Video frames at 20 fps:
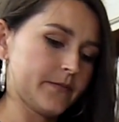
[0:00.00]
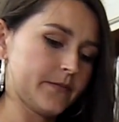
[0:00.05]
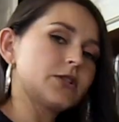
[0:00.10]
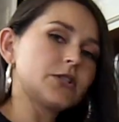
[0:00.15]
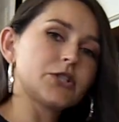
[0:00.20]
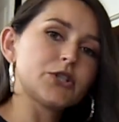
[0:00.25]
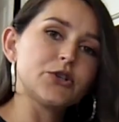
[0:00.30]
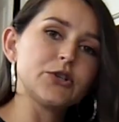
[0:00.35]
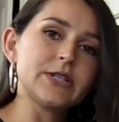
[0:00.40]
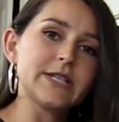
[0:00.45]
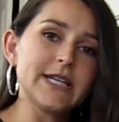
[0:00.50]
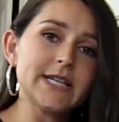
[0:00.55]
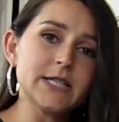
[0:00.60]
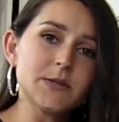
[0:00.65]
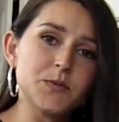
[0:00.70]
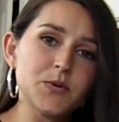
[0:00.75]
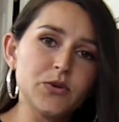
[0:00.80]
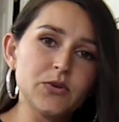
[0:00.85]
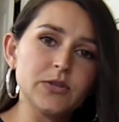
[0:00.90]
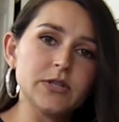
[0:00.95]
2
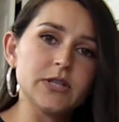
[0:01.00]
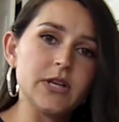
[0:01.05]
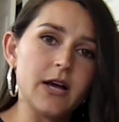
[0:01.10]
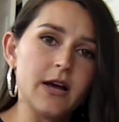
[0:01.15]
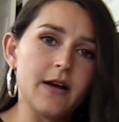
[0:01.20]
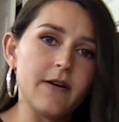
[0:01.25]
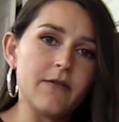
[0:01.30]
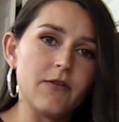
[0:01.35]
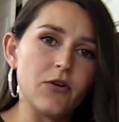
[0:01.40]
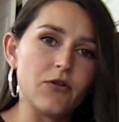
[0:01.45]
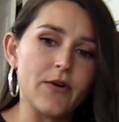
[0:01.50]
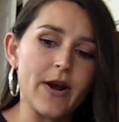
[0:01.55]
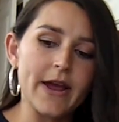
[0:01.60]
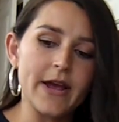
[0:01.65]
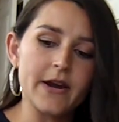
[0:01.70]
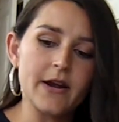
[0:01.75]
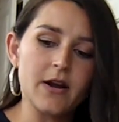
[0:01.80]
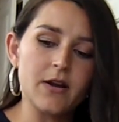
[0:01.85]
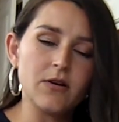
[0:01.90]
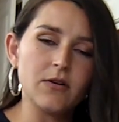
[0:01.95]
teaspoons of
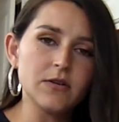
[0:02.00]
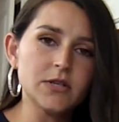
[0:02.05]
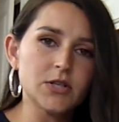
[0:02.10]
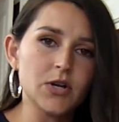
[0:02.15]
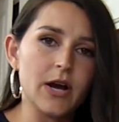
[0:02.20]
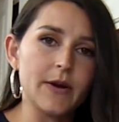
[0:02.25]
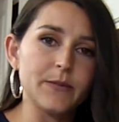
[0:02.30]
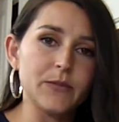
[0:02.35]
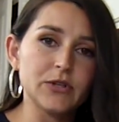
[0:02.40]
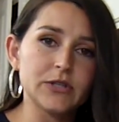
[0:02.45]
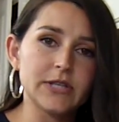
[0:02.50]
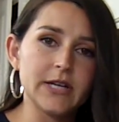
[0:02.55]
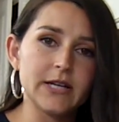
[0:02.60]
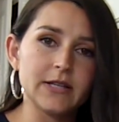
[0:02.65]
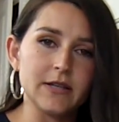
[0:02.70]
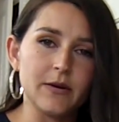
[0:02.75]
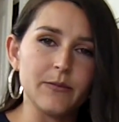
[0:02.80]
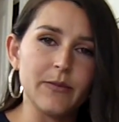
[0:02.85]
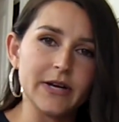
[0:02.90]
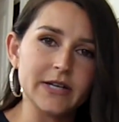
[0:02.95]
oregano, so I'm using
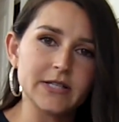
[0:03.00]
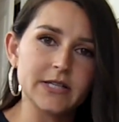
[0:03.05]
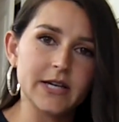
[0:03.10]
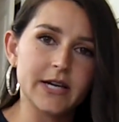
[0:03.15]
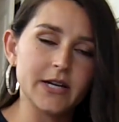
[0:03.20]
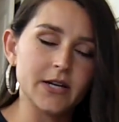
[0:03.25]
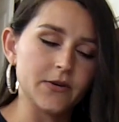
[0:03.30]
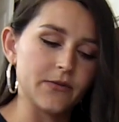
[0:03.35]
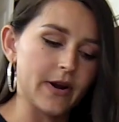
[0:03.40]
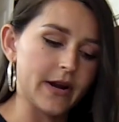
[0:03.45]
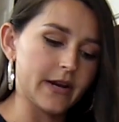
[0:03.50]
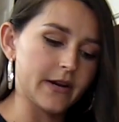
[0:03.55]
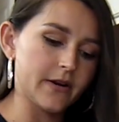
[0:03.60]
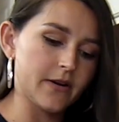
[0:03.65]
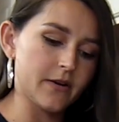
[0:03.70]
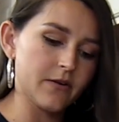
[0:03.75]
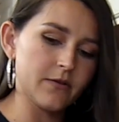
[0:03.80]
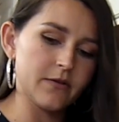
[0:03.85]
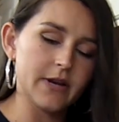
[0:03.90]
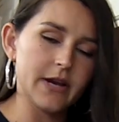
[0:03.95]
the Mexican
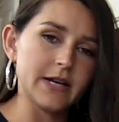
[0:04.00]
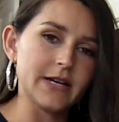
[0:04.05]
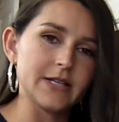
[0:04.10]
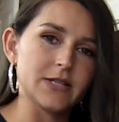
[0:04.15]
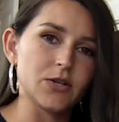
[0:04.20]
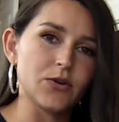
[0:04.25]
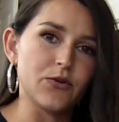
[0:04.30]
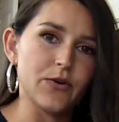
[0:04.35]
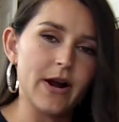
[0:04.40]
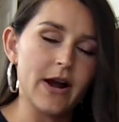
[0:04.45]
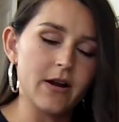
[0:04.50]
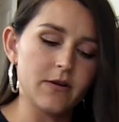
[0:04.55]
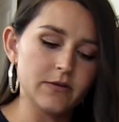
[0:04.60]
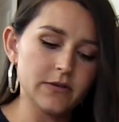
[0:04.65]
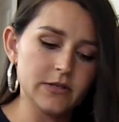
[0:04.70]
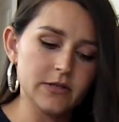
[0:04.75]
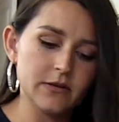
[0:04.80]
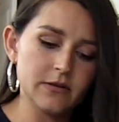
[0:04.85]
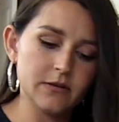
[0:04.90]
oregano and it's ground,